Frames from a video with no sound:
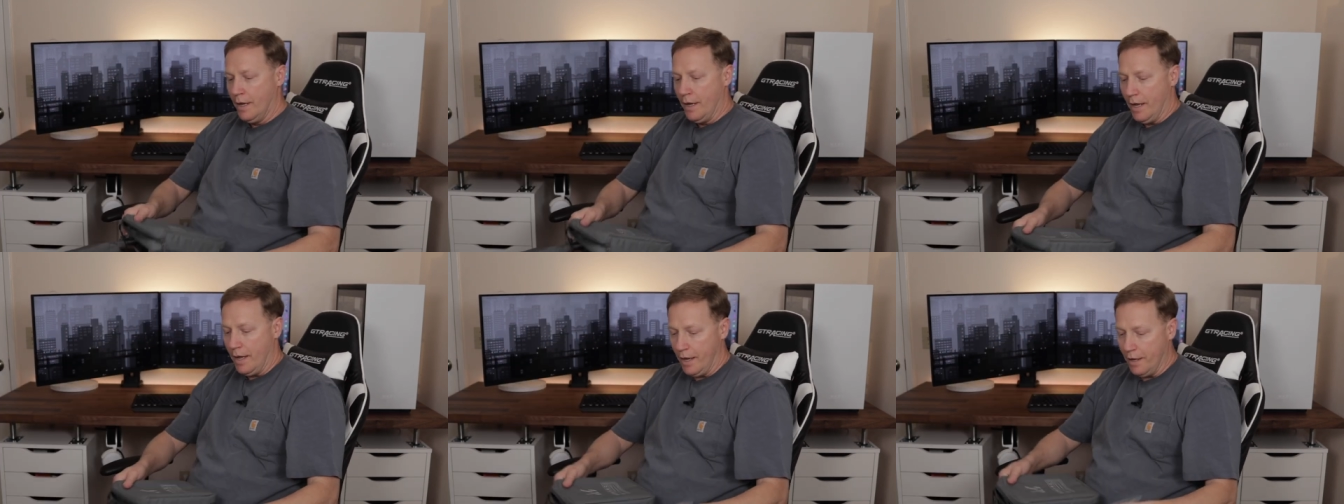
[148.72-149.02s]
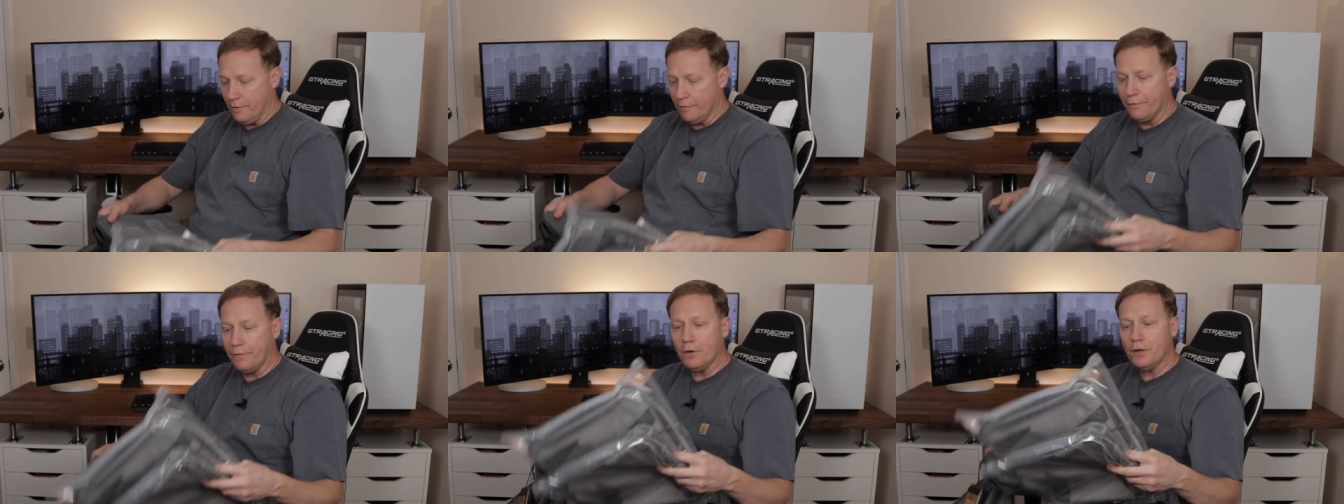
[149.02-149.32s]

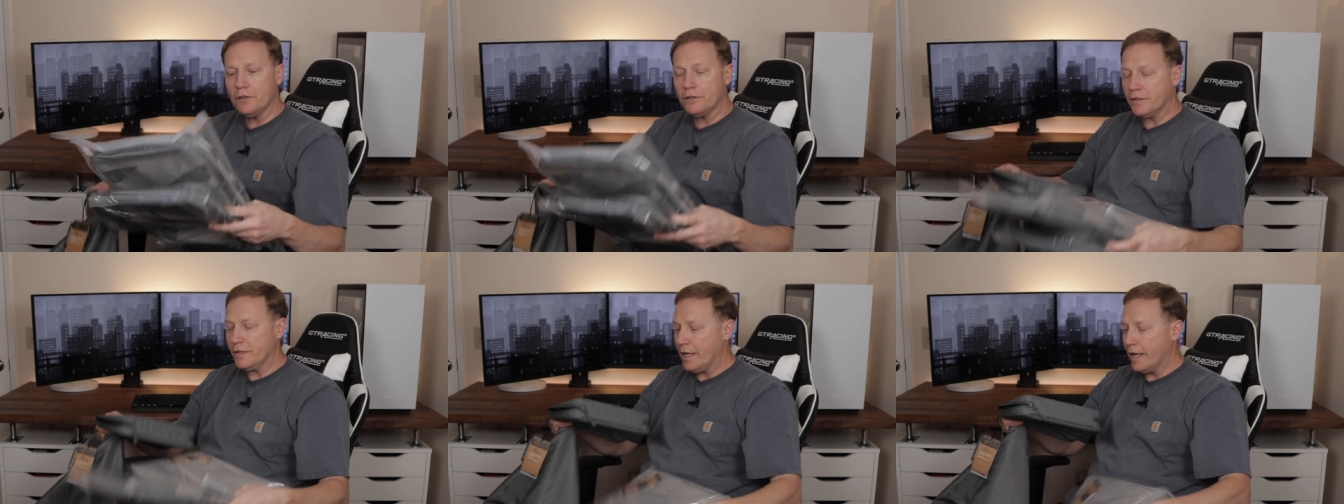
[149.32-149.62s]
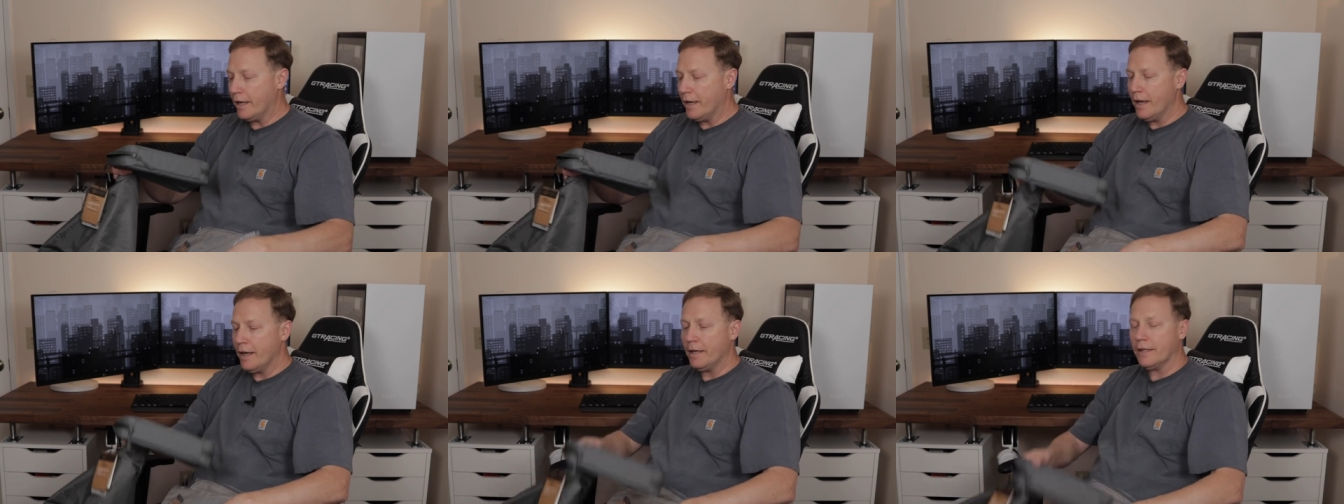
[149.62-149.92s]
And first
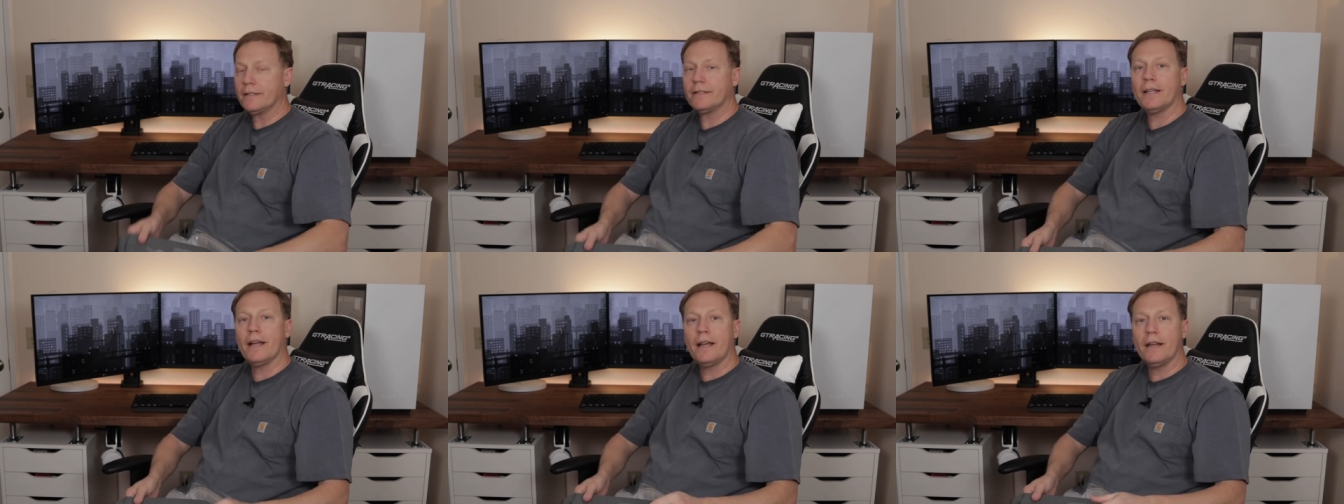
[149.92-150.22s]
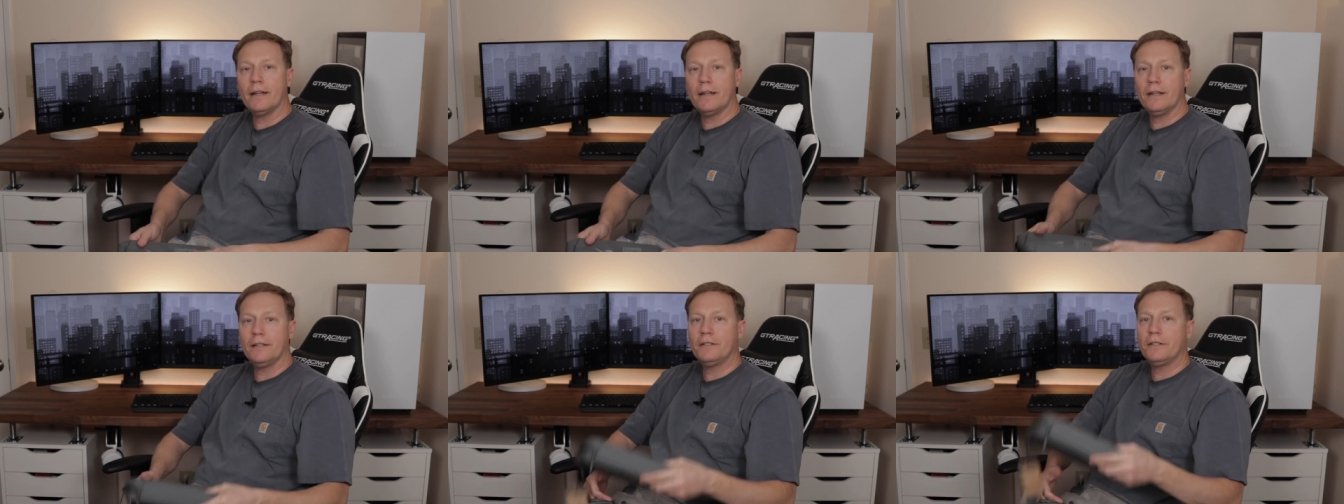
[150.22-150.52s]
I got
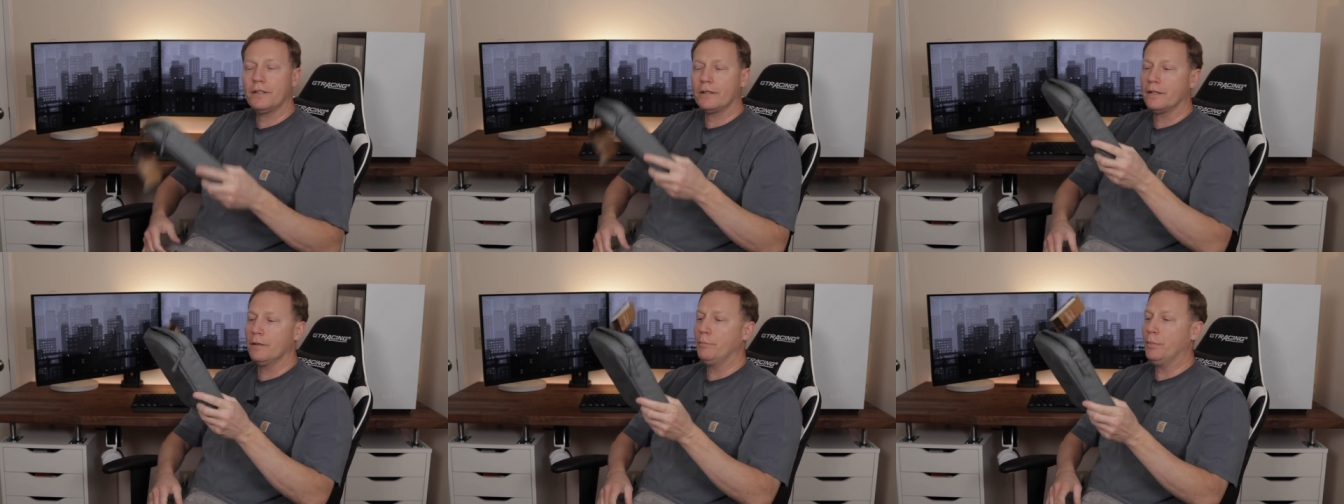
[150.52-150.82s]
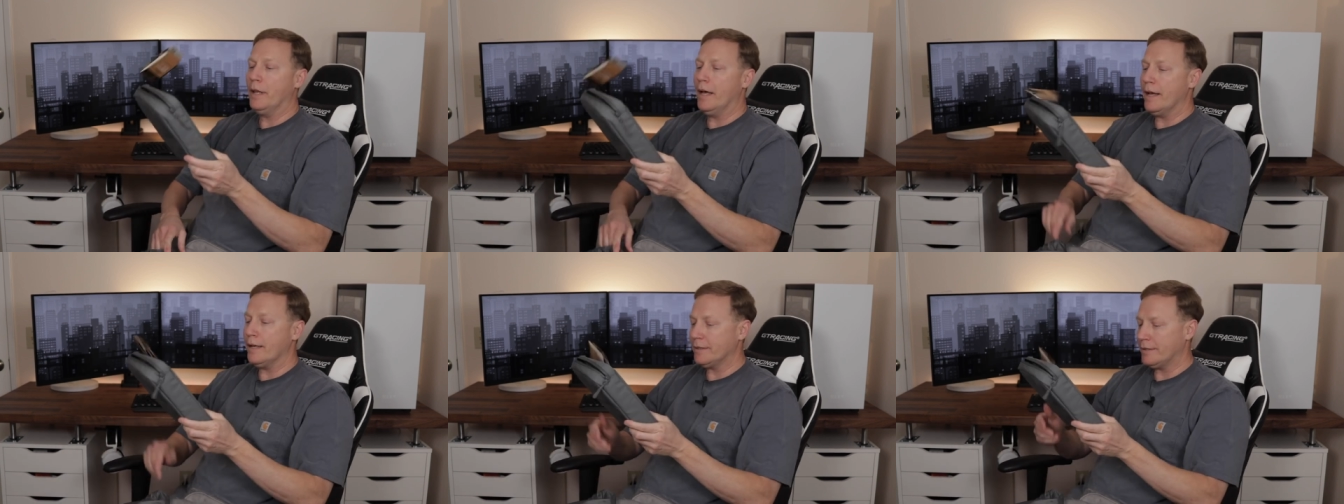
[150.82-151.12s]
excited, I took the
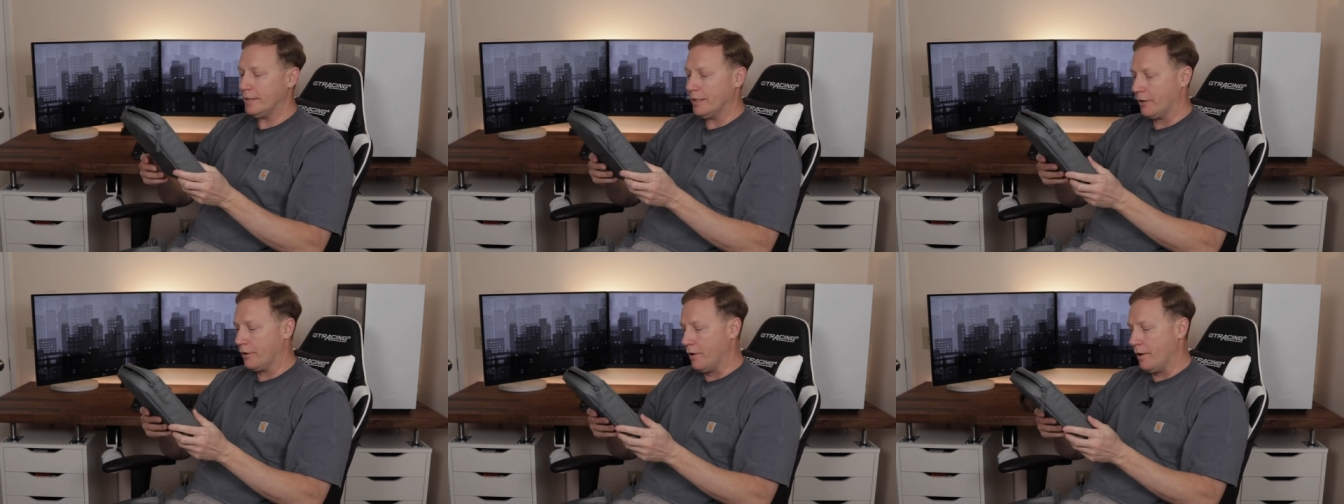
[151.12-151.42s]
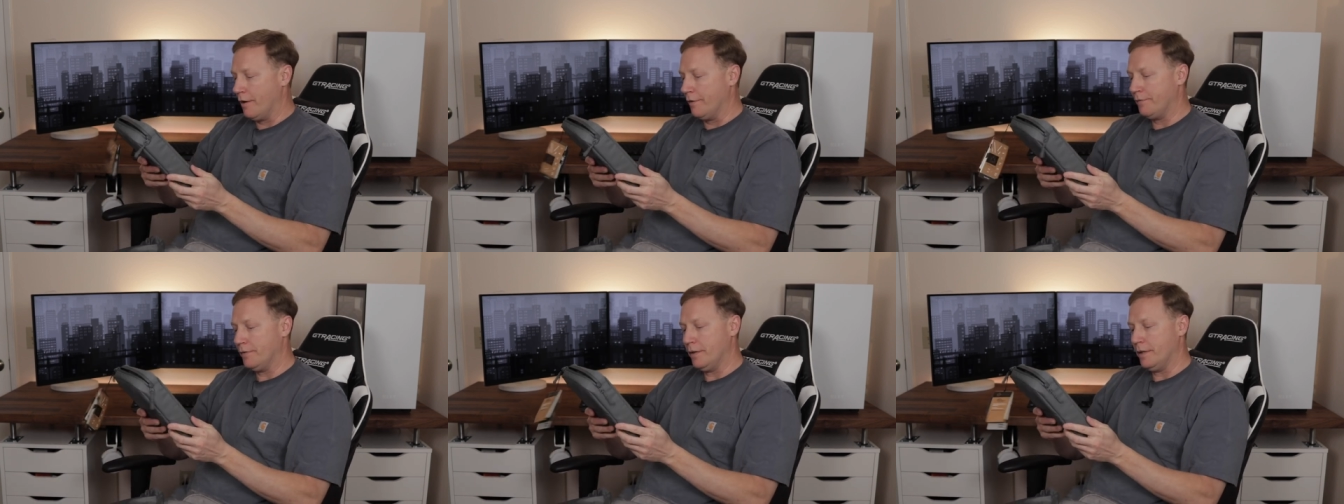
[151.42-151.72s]
plastic
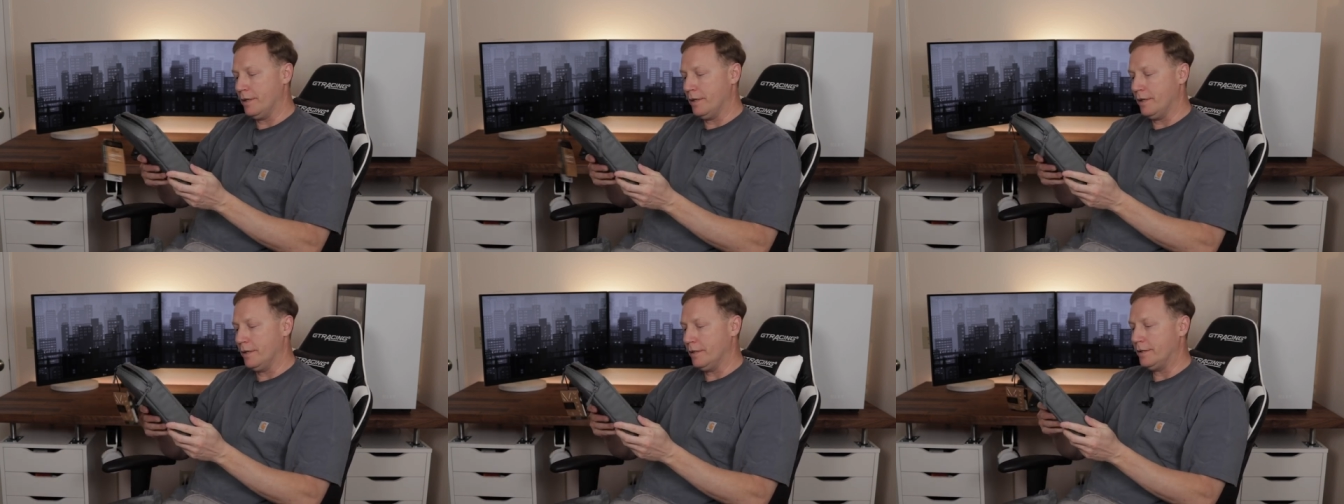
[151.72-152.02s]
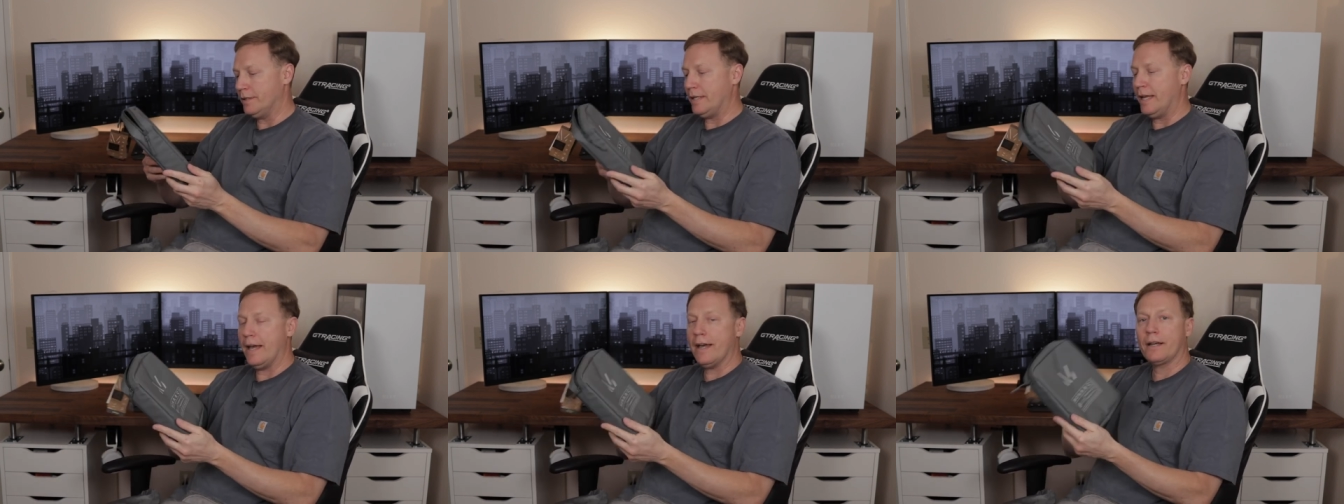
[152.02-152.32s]
off of the
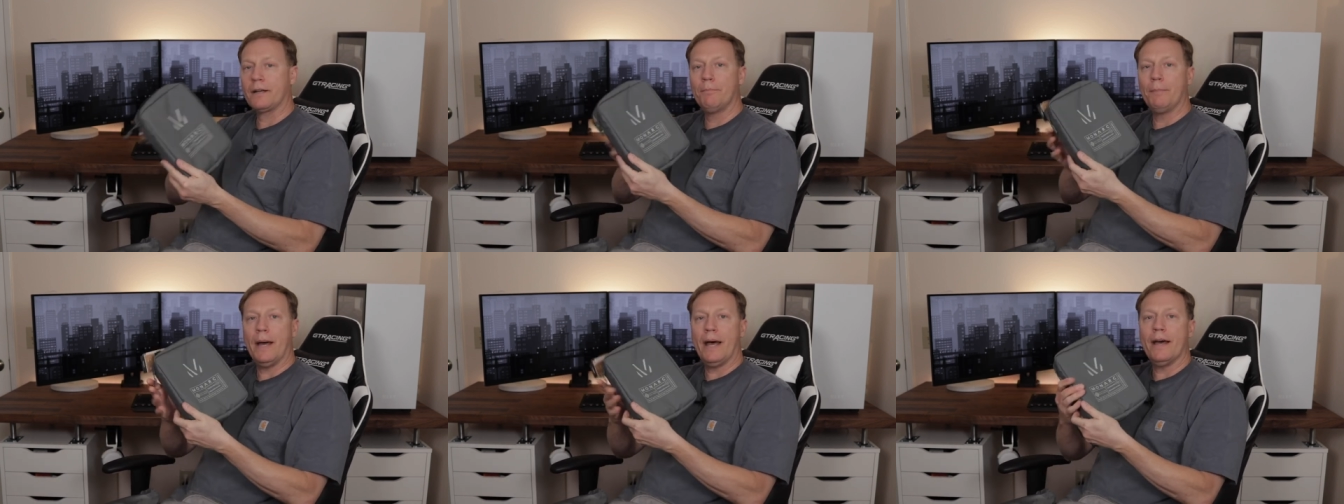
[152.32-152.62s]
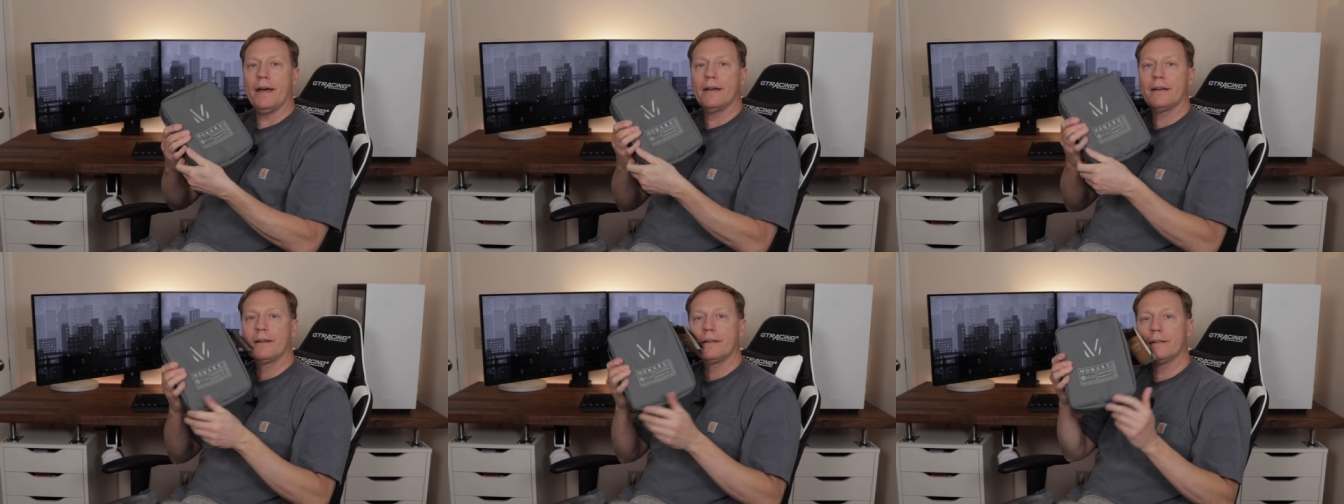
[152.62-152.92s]
tech
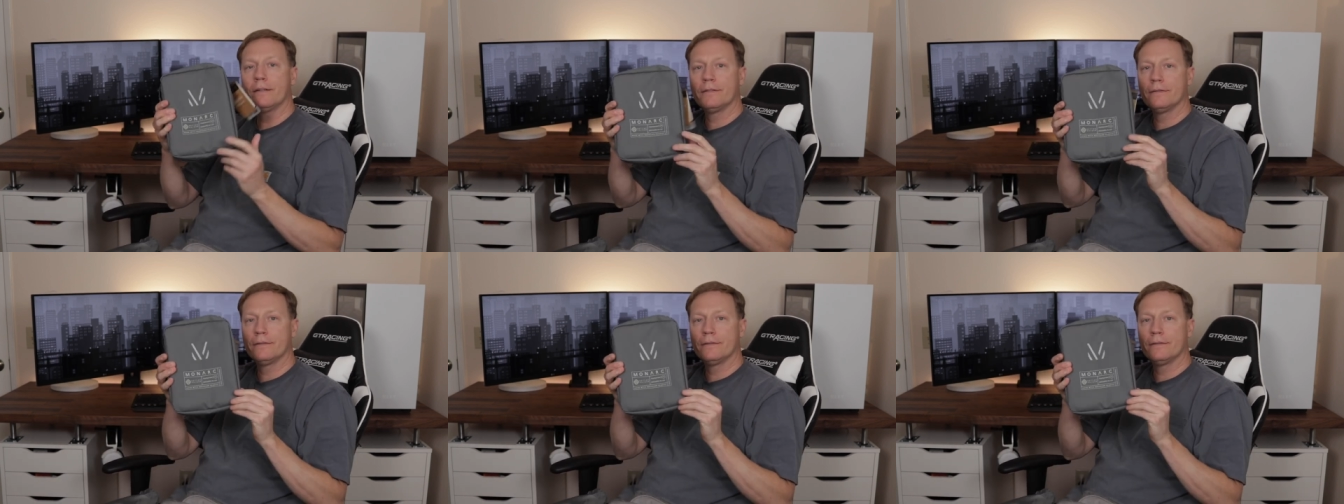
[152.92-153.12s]
bag.